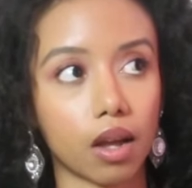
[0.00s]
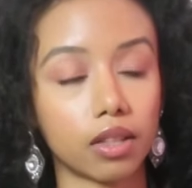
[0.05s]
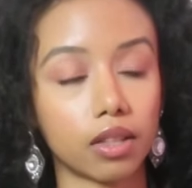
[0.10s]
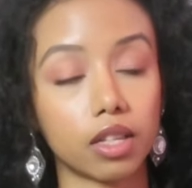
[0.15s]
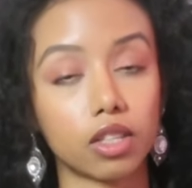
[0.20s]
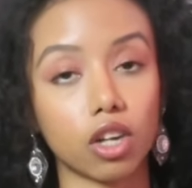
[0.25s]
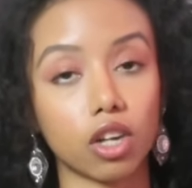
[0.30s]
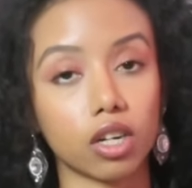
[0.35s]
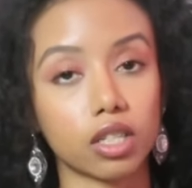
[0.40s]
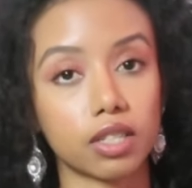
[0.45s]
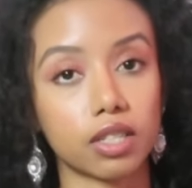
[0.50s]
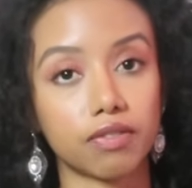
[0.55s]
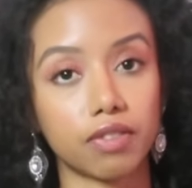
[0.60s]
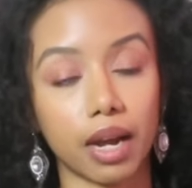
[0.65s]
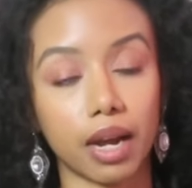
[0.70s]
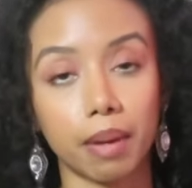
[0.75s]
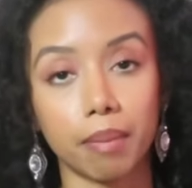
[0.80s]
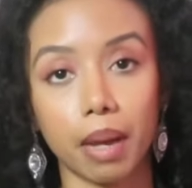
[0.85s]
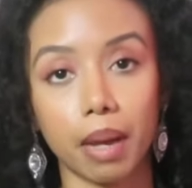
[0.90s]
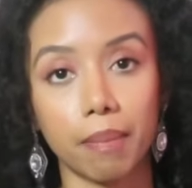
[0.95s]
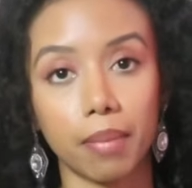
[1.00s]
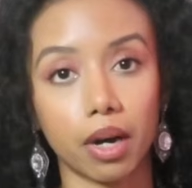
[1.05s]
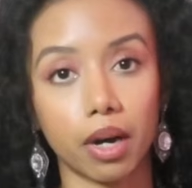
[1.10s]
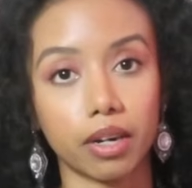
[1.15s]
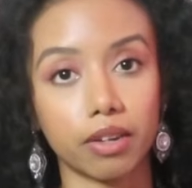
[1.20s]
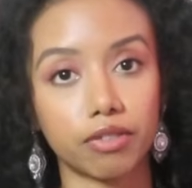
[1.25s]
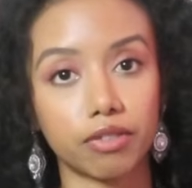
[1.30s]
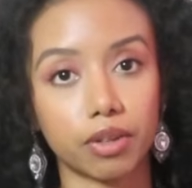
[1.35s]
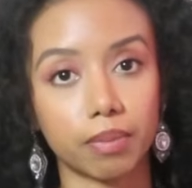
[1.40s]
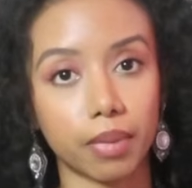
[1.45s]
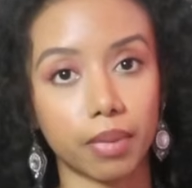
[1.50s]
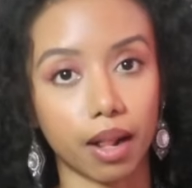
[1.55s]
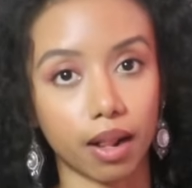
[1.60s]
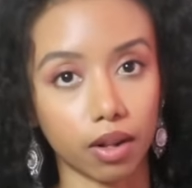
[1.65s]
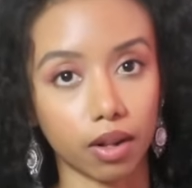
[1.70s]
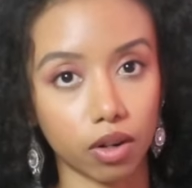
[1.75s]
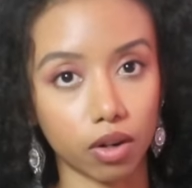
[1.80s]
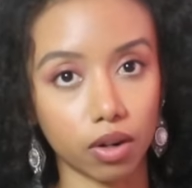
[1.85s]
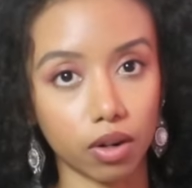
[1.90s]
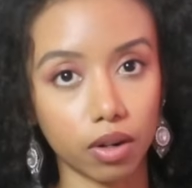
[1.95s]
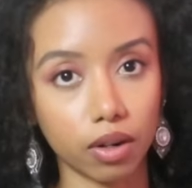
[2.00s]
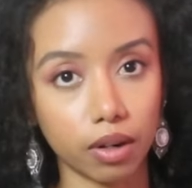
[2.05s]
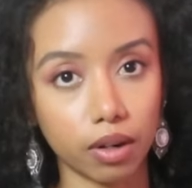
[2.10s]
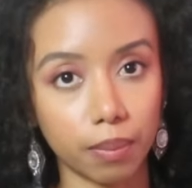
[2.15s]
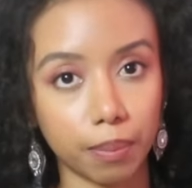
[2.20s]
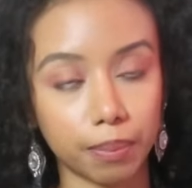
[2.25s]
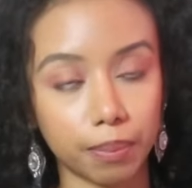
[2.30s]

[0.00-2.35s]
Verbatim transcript: detoxifying my body from alcohol